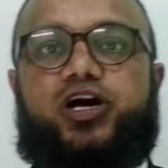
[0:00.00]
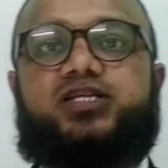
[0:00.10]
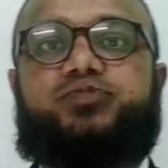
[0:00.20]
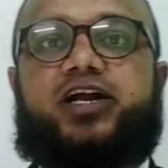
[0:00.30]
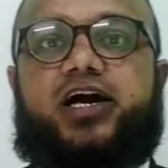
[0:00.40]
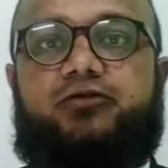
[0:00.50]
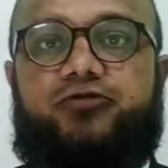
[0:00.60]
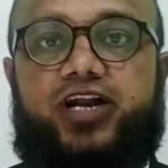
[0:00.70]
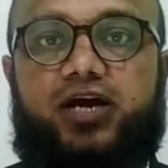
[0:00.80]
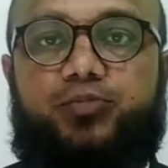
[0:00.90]
to explain a
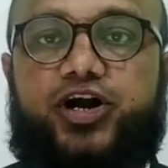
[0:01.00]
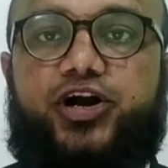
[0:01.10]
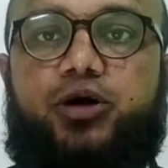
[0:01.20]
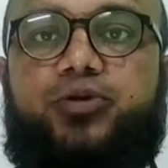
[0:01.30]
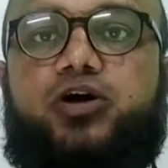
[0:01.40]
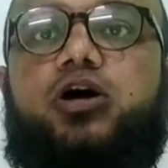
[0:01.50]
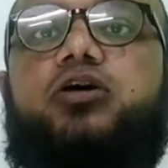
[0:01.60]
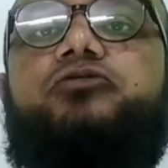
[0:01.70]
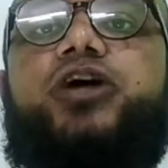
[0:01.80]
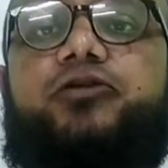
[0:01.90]
very important topic
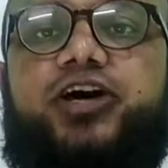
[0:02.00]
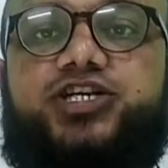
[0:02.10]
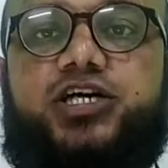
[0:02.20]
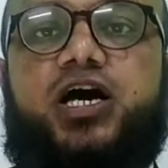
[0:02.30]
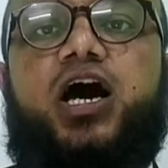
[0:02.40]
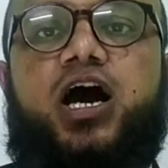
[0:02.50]
of gravitation.